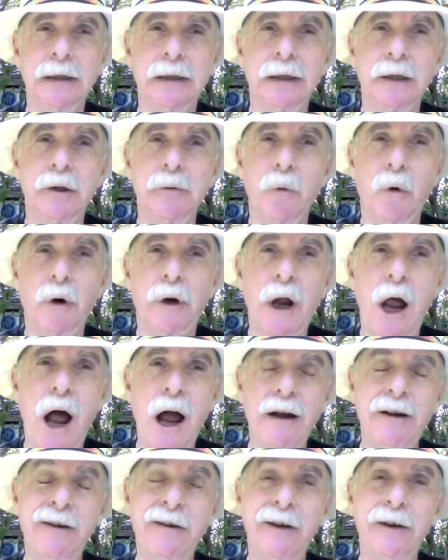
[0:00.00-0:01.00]
The more
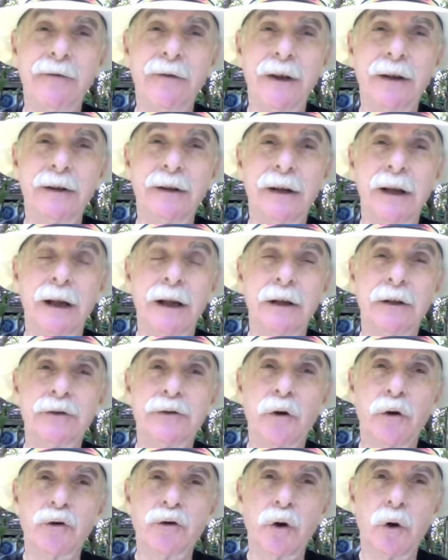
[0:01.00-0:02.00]
cognitive and
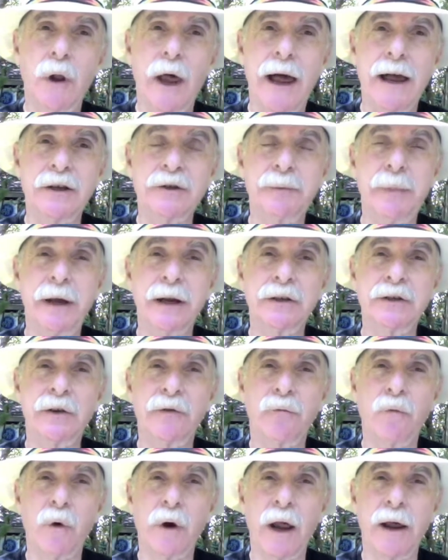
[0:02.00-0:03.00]
social aspects
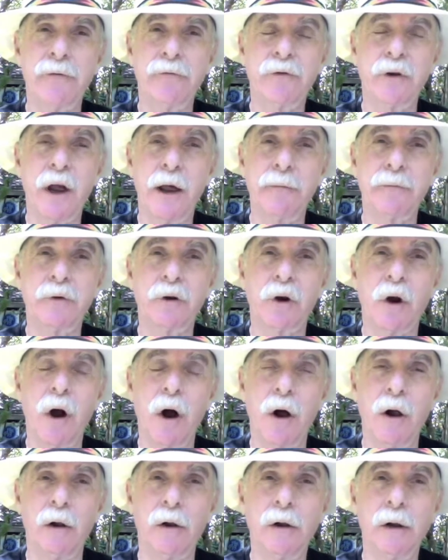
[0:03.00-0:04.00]
of what I've come to
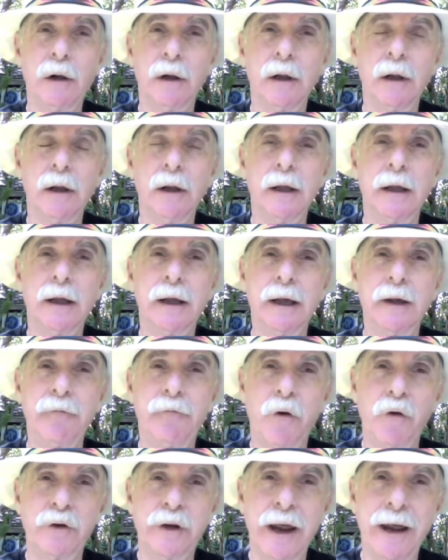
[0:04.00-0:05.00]
call
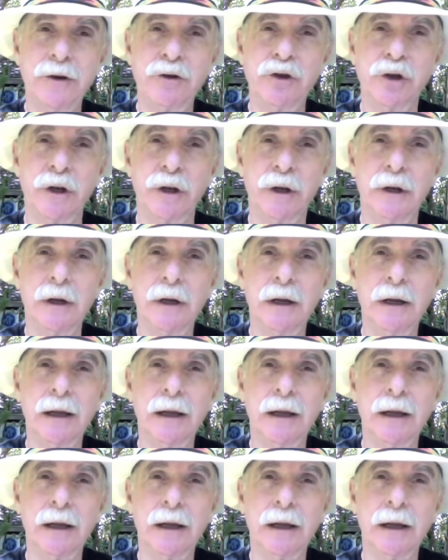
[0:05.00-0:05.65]
Infotention